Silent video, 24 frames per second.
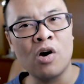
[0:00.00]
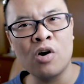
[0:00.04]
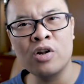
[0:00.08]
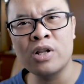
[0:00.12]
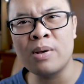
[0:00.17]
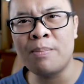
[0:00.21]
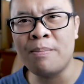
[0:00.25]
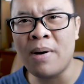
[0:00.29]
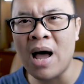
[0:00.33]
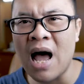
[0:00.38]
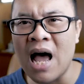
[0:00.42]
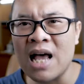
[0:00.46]

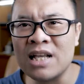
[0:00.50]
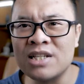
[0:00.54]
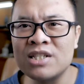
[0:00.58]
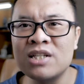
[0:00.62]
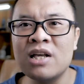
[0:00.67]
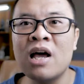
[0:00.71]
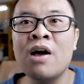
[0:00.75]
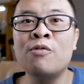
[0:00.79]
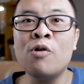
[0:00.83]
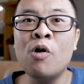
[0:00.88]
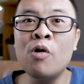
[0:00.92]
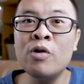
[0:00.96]
on the
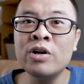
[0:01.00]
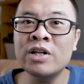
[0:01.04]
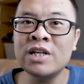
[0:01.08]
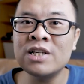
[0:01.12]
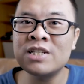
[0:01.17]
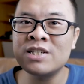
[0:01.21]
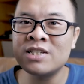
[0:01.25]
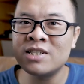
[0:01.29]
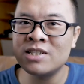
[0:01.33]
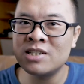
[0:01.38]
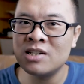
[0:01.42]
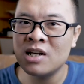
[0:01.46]
past. I've
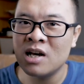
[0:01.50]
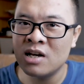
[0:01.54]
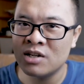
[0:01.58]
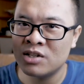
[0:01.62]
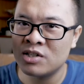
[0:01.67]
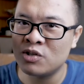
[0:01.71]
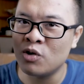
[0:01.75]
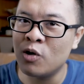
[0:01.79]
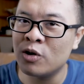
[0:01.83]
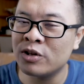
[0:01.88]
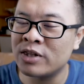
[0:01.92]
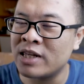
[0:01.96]
already
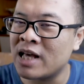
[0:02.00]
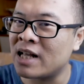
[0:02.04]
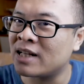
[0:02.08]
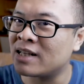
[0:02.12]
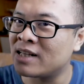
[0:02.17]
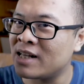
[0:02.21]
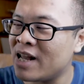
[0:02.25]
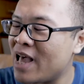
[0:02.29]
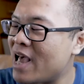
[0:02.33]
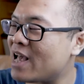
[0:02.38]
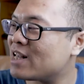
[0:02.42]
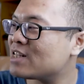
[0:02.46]
sold
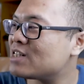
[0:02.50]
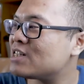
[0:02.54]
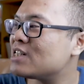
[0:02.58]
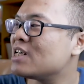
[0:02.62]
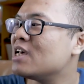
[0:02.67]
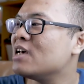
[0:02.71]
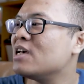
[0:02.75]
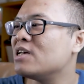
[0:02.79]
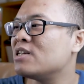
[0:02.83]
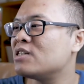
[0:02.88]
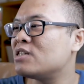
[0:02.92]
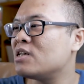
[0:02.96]
that lens.
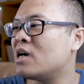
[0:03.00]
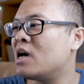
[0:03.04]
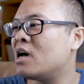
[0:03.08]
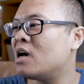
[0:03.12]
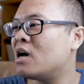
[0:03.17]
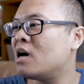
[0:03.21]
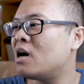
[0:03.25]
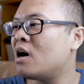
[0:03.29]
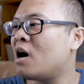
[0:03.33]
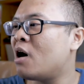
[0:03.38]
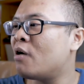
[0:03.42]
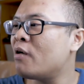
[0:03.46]

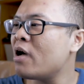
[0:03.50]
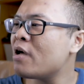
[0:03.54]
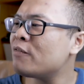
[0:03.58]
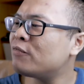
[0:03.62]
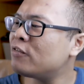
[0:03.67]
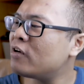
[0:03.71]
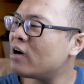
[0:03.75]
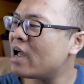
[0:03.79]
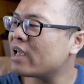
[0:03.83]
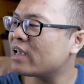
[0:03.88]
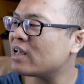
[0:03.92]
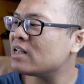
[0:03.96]

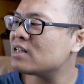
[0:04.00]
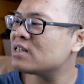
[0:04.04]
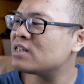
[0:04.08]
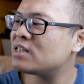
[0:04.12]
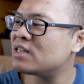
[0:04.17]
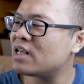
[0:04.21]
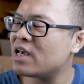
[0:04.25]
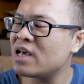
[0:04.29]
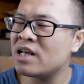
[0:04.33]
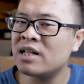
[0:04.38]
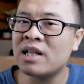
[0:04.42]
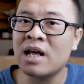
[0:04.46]
However, I can
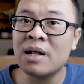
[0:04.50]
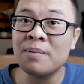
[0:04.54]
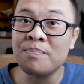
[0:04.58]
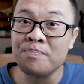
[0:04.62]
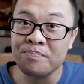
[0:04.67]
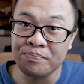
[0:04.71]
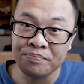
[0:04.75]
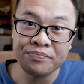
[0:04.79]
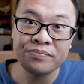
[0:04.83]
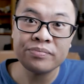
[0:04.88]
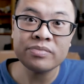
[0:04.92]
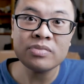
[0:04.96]
say that
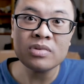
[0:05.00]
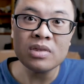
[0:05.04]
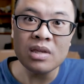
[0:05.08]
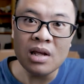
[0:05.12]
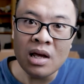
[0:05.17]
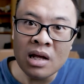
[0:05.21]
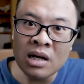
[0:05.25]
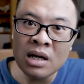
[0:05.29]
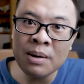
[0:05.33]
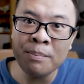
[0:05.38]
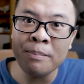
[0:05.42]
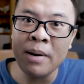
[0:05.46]

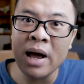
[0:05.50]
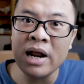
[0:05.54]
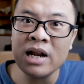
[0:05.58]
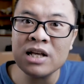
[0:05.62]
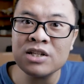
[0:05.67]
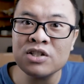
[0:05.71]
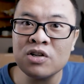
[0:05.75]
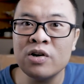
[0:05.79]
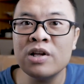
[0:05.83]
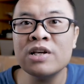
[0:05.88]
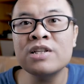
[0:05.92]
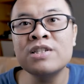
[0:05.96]
the
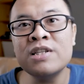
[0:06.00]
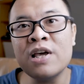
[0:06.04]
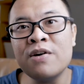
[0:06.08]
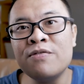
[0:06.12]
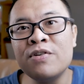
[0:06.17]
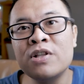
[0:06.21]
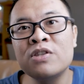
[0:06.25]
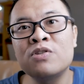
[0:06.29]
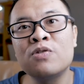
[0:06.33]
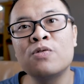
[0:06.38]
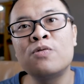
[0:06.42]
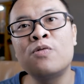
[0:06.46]
Panasonic
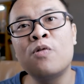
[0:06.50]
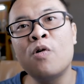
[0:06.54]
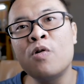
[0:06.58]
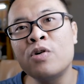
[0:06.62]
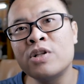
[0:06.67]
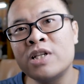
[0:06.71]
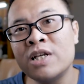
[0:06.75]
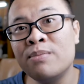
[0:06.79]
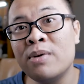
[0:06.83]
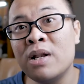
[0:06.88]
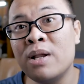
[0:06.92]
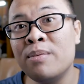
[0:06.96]

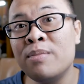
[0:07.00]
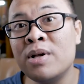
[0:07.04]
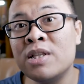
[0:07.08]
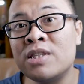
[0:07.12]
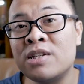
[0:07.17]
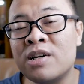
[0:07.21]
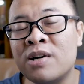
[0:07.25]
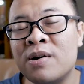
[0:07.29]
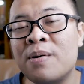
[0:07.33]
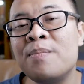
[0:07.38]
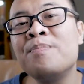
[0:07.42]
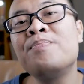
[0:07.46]

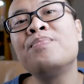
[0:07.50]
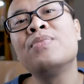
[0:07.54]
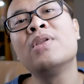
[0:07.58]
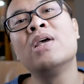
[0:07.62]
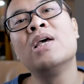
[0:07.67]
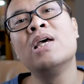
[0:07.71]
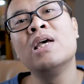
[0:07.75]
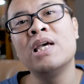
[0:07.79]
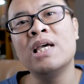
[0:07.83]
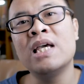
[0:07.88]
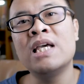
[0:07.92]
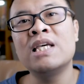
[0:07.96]
7-14mm
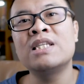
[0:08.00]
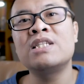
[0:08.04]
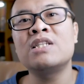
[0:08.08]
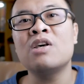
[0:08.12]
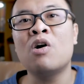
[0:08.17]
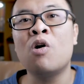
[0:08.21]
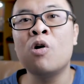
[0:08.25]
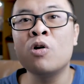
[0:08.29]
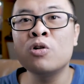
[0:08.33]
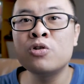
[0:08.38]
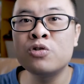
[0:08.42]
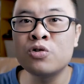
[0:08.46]

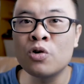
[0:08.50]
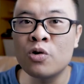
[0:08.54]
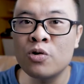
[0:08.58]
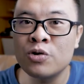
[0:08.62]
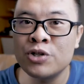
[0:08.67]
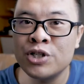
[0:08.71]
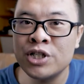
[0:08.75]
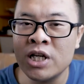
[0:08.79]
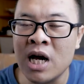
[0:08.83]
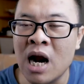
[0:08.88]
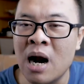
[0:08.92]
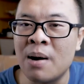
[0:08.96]
is also
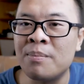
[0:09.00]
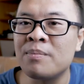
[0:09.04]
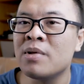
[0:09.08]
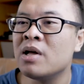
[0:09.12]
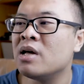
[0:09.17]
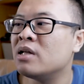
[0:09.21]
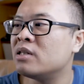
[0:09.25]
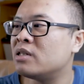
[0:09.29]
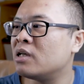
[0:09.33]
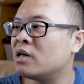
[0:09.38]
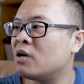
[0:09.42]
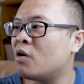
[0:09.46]
sharp.
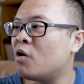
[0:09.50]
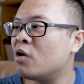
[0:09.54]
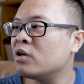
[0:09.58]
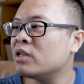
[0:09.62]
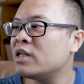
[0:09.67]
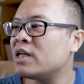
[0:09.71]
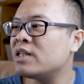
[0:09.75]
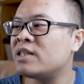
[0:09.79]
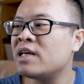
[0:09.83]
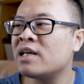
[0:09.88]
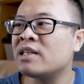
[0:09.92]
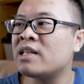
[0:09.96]
The
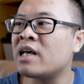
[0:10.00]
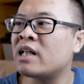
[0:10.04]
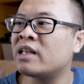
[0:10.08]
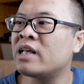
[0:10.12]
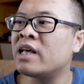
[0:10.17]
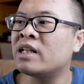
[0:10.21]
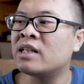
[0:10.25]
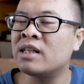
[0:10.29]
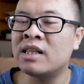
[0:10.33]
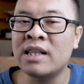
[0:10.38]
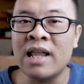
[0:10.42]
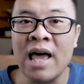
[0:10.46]
only thing
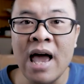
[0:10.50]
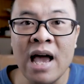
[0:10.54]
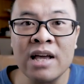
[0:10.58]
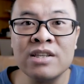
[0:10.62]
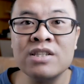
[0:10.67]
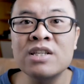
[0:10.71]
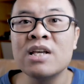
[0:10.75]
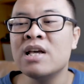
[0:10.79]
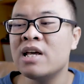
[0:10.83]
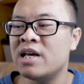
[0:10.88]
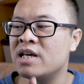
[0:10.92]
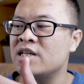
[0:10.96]
that it
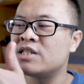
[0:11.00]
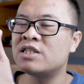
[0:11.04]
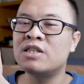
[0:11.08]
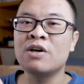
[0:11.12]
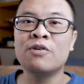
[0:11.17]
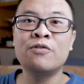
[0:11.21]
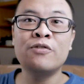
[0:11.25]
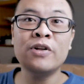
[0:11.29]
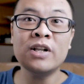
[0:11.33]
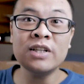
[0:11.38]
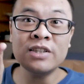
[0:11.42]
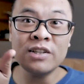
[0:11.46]
lacks is
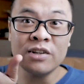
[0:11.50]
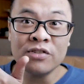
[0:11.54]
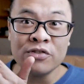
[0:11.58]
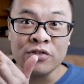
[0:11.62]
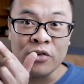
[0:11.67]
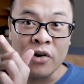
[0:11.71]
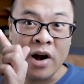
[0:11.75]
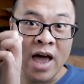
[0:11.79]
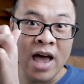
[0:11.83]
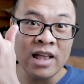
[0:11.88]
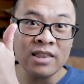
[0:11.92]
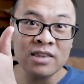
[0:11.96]
the filter
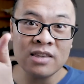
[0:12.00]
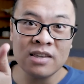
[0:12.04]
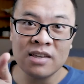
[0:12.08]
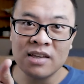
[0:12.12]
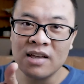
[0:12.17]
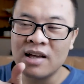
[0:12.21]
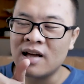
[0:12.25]
thread.